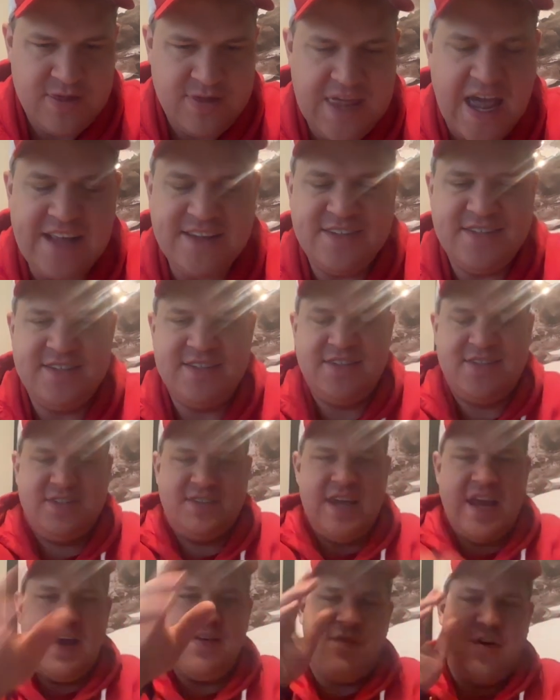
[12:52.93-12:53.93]
That's
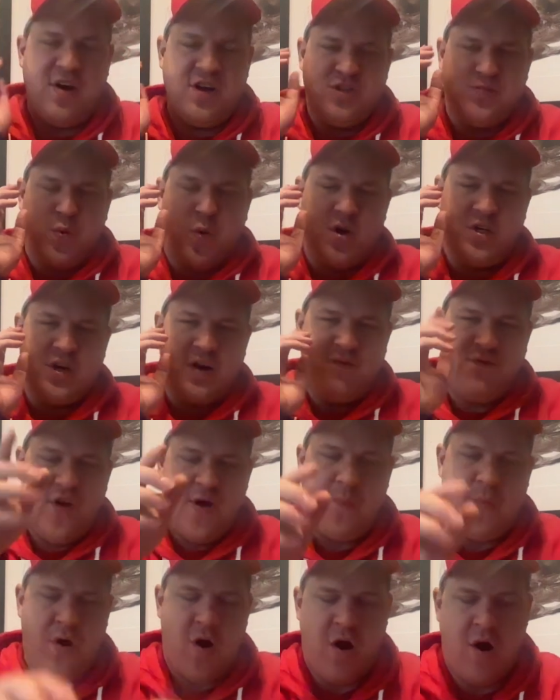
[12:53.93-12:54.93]
CM on Sports on
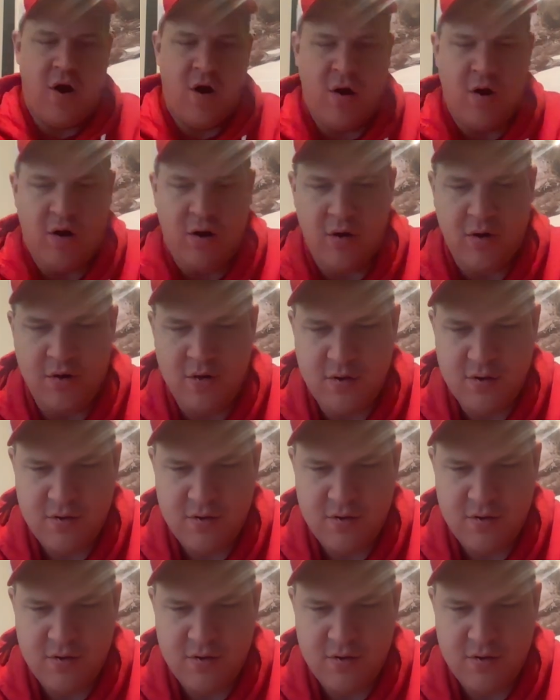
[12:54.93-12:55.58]
Football.